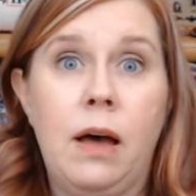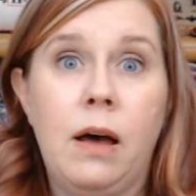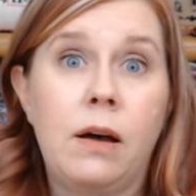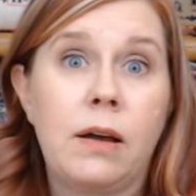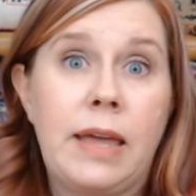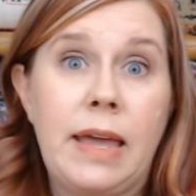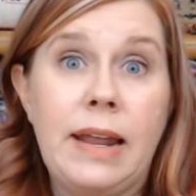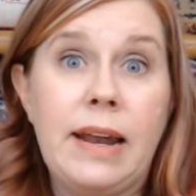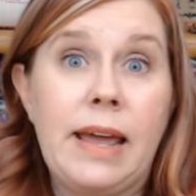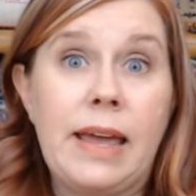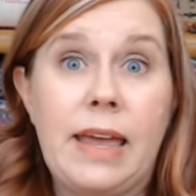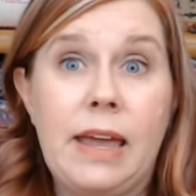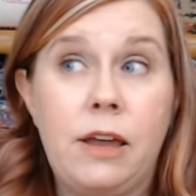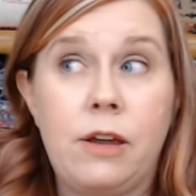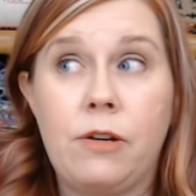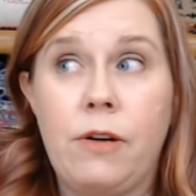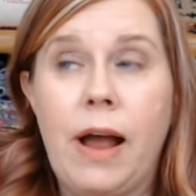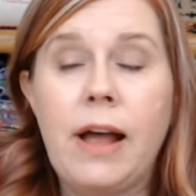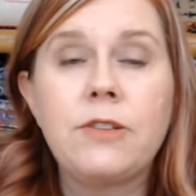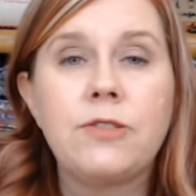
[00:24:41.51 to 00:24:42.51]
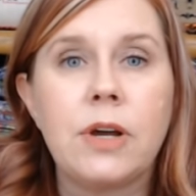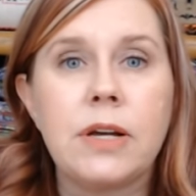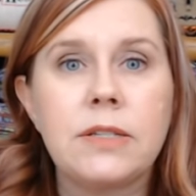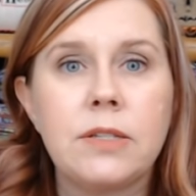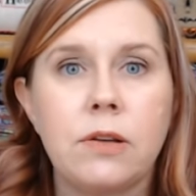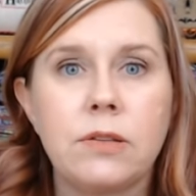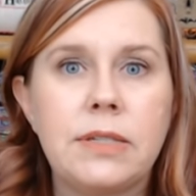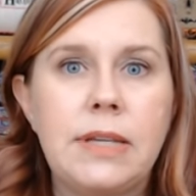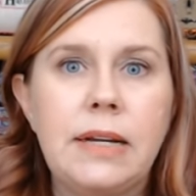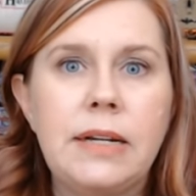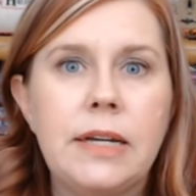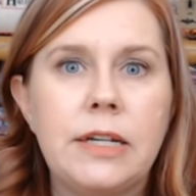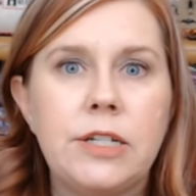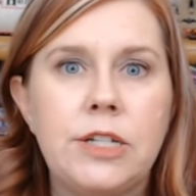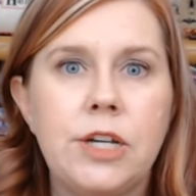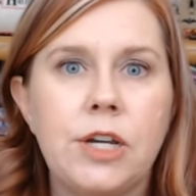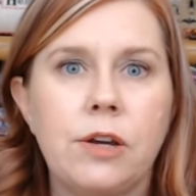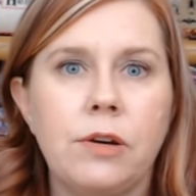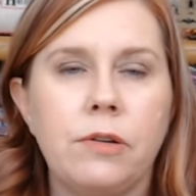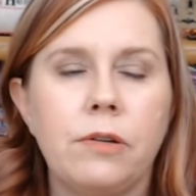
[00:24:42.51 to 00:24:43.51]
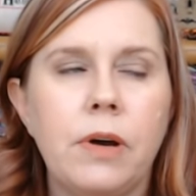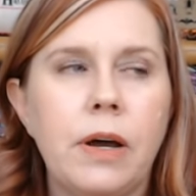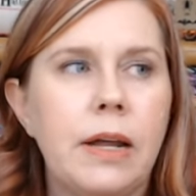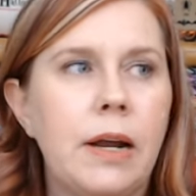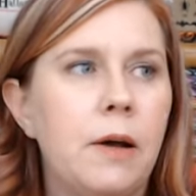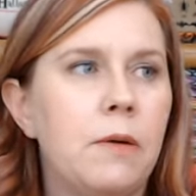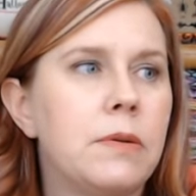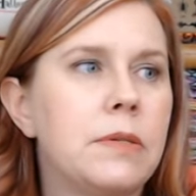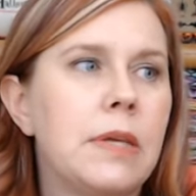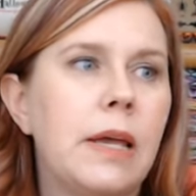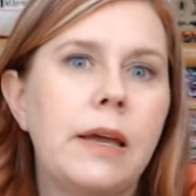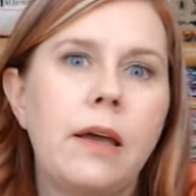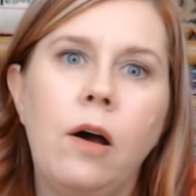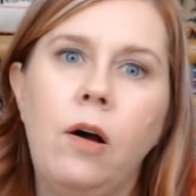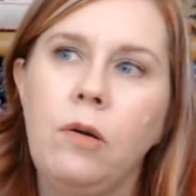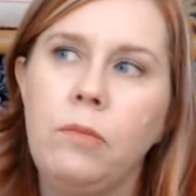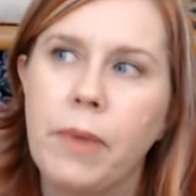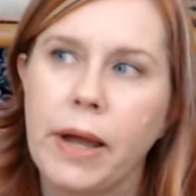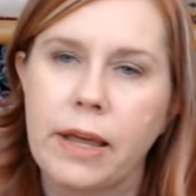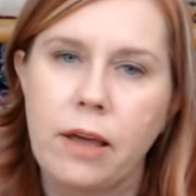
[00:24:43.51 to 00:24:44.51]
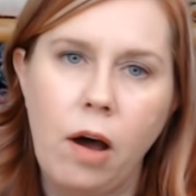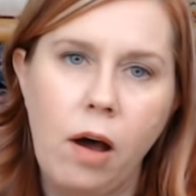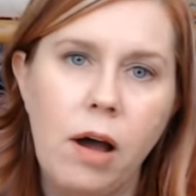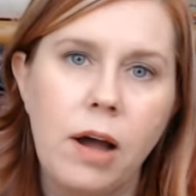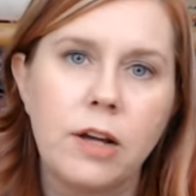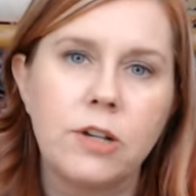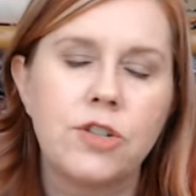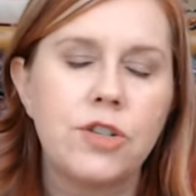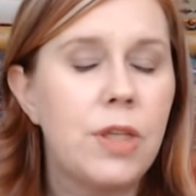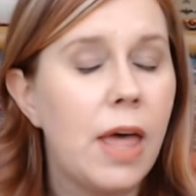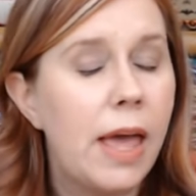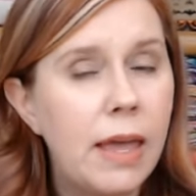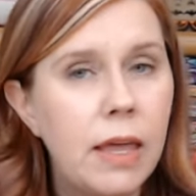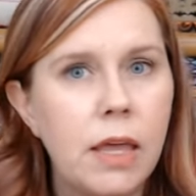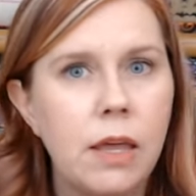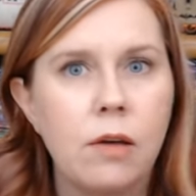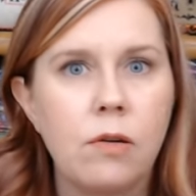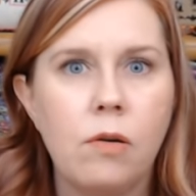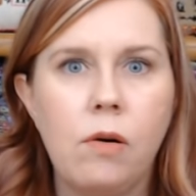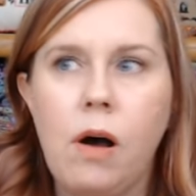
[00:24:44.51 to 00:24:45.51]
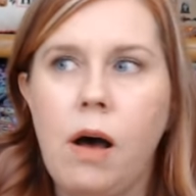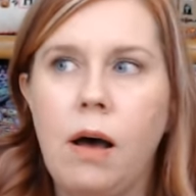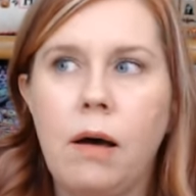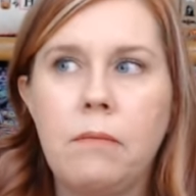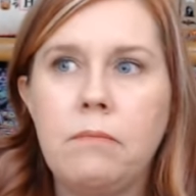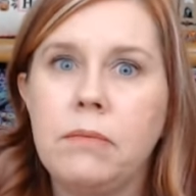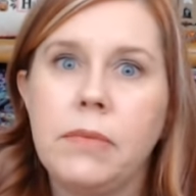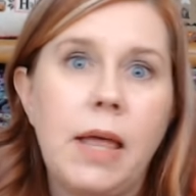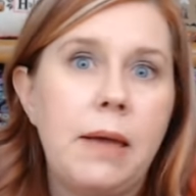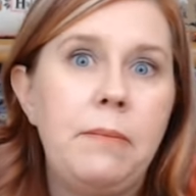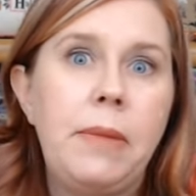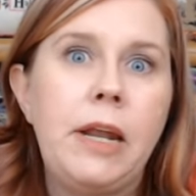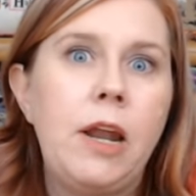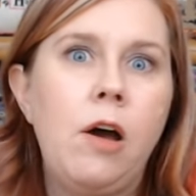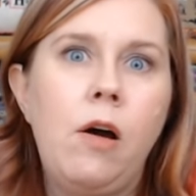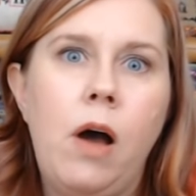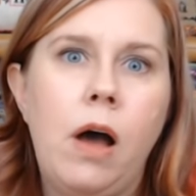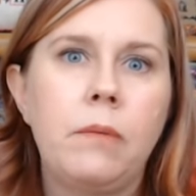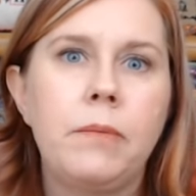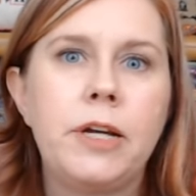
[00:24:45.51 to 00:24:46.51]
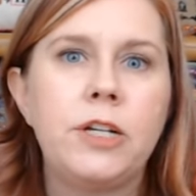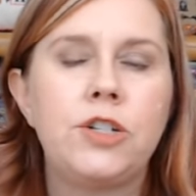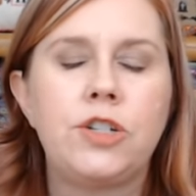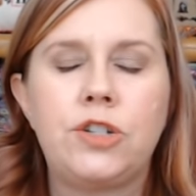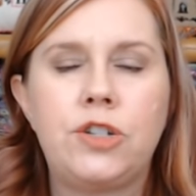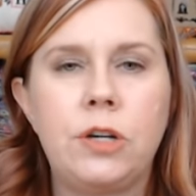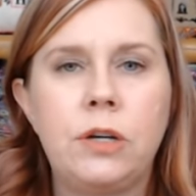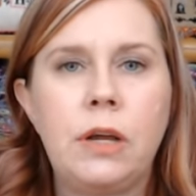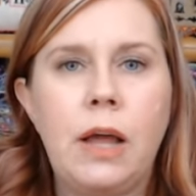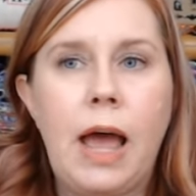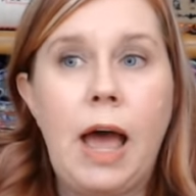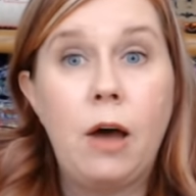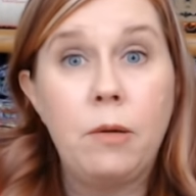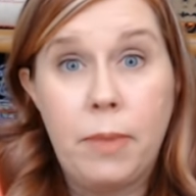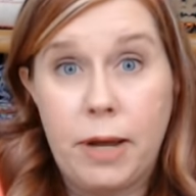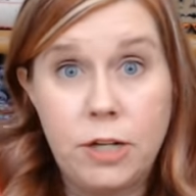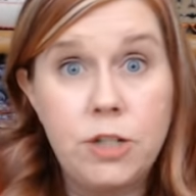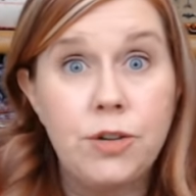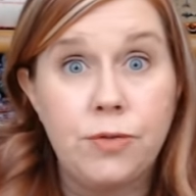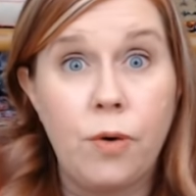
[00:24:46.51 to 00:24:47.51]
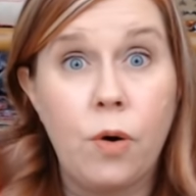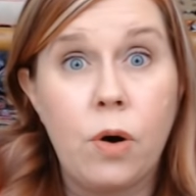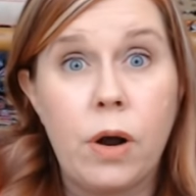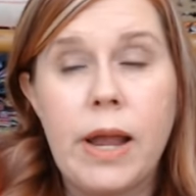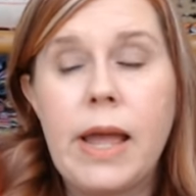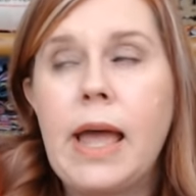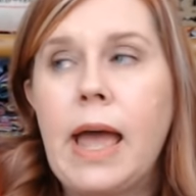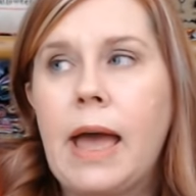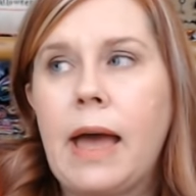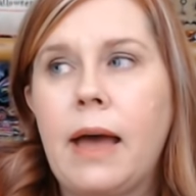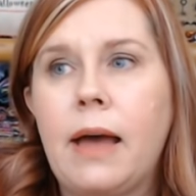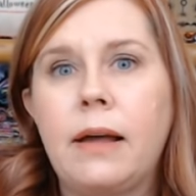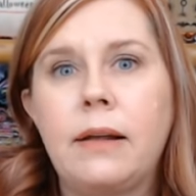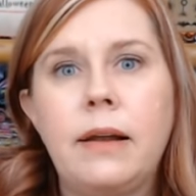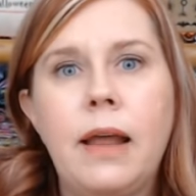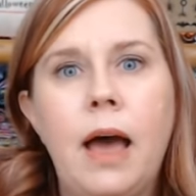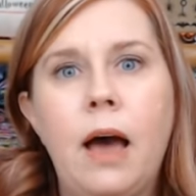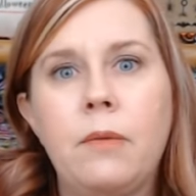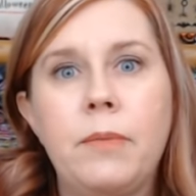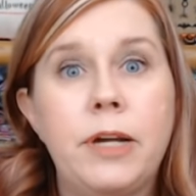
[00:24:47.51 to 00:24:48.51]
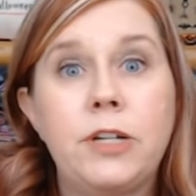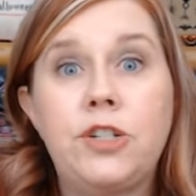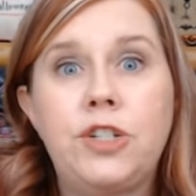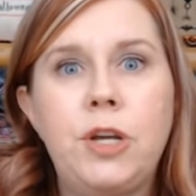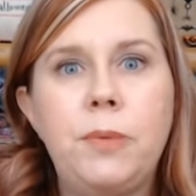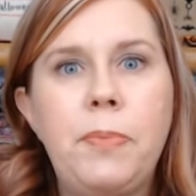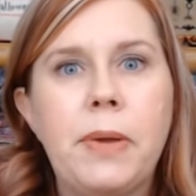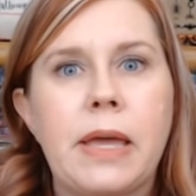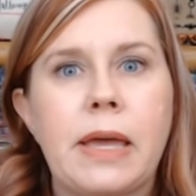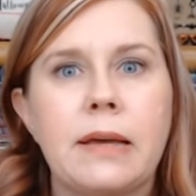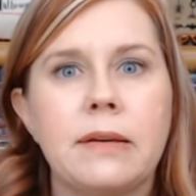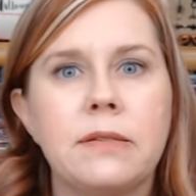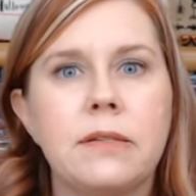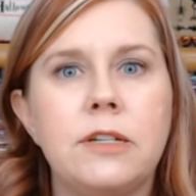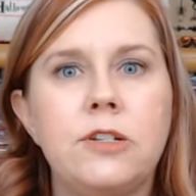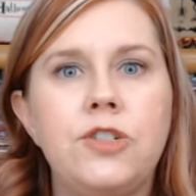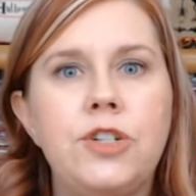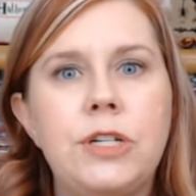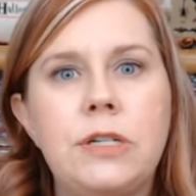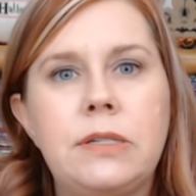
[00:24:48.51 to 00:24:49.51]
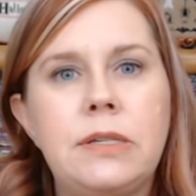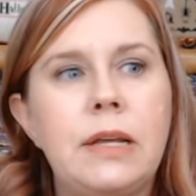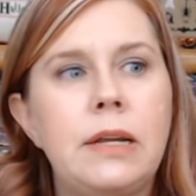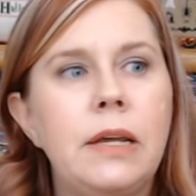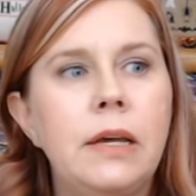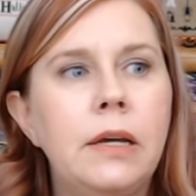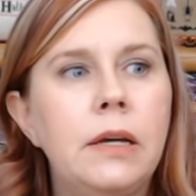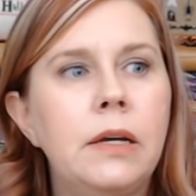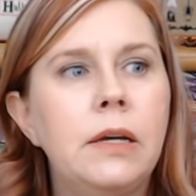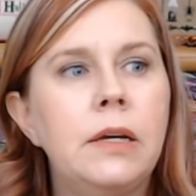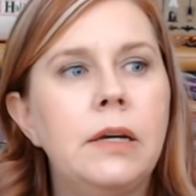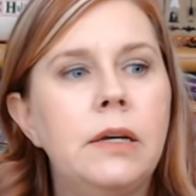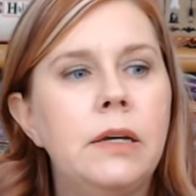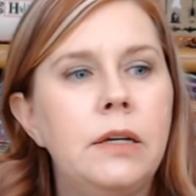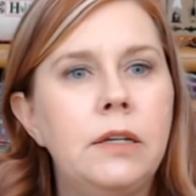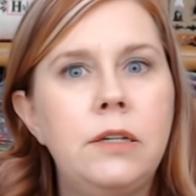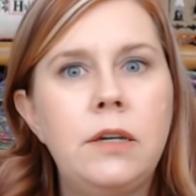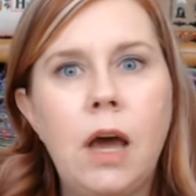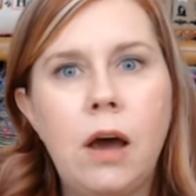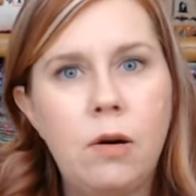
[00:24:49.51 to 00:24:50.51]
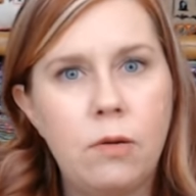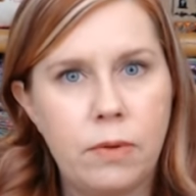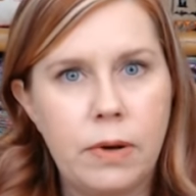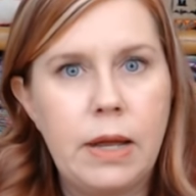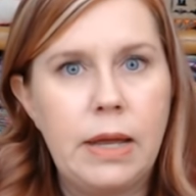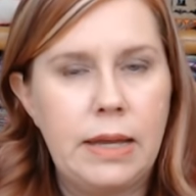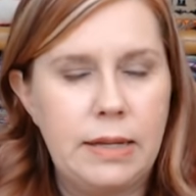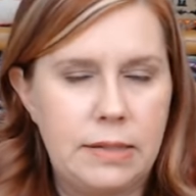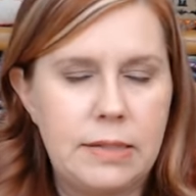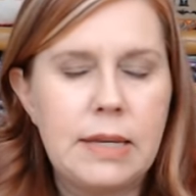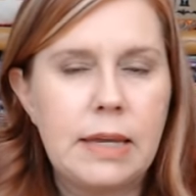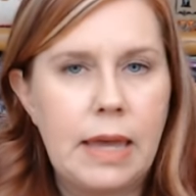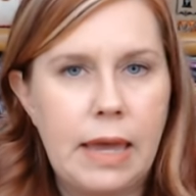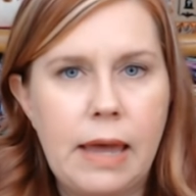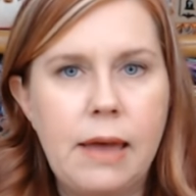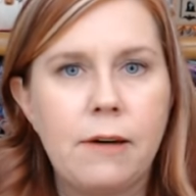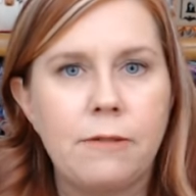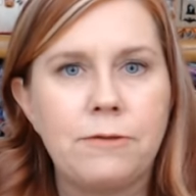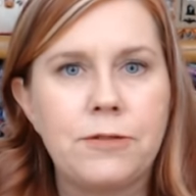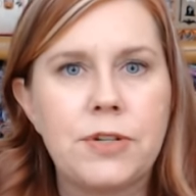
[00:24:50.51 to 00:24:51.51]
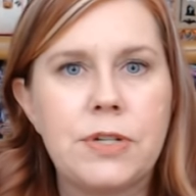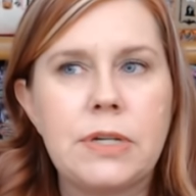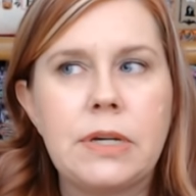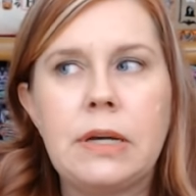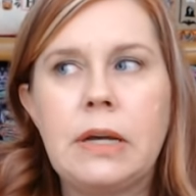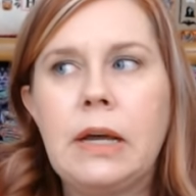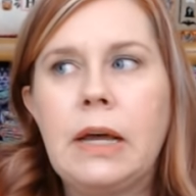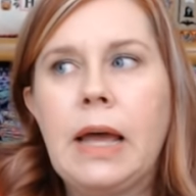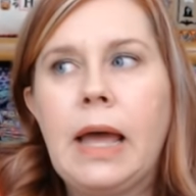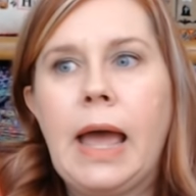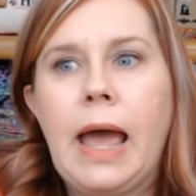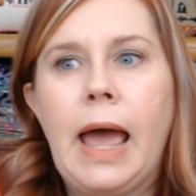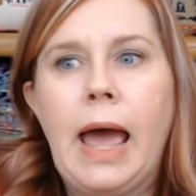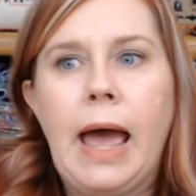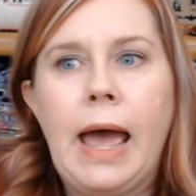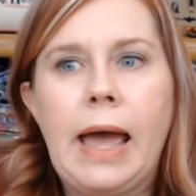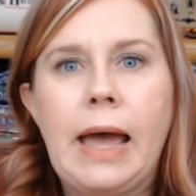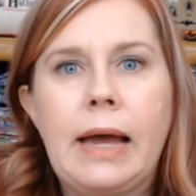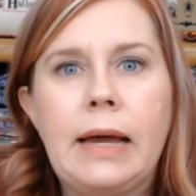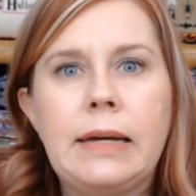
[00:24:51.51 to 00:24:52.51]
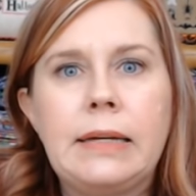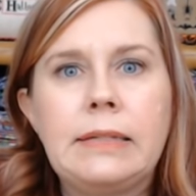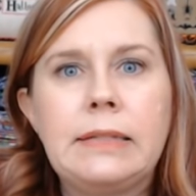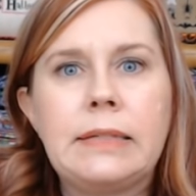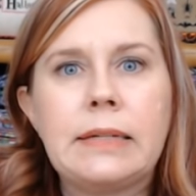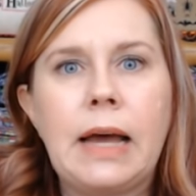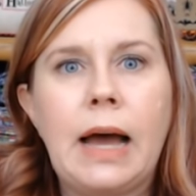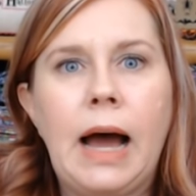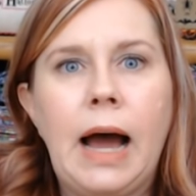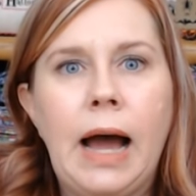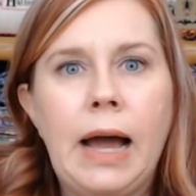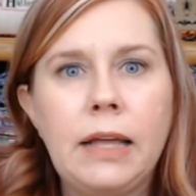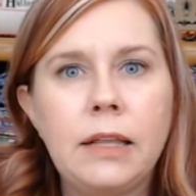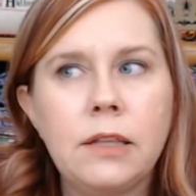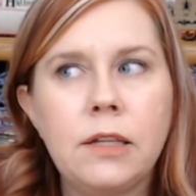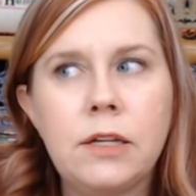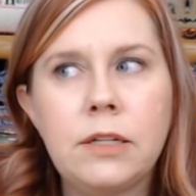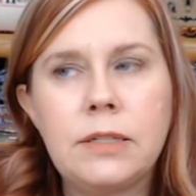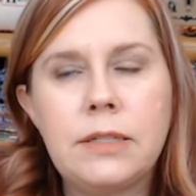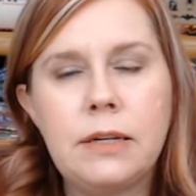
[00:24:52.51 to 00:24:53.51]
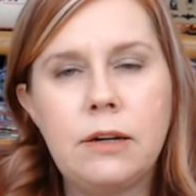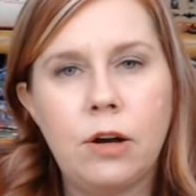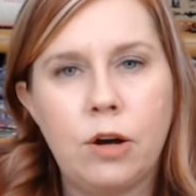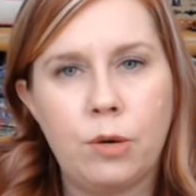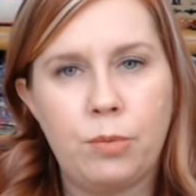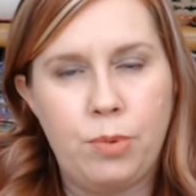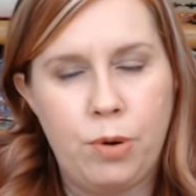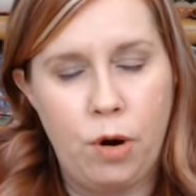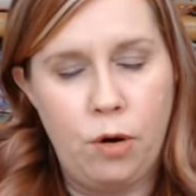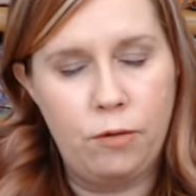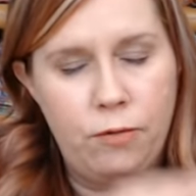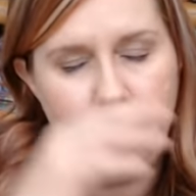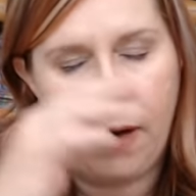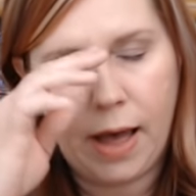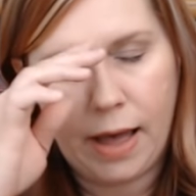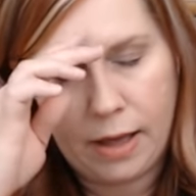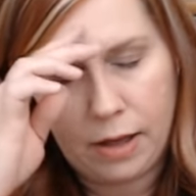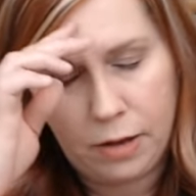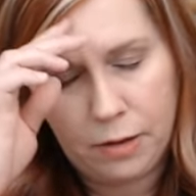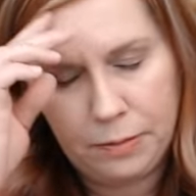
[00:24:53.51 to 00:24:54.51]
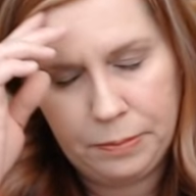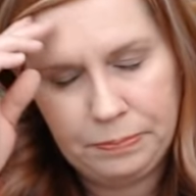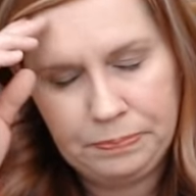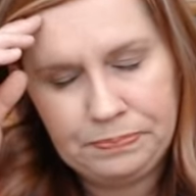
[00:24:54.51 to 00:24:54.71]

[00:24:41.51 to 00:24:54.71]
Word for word: can I get your address? I'll send it to you. And I was like, oh my gosh, thank you. Um, let me know how much how much for it and how much shipping is. And she said, no, it's a gift. and I looked at her profile.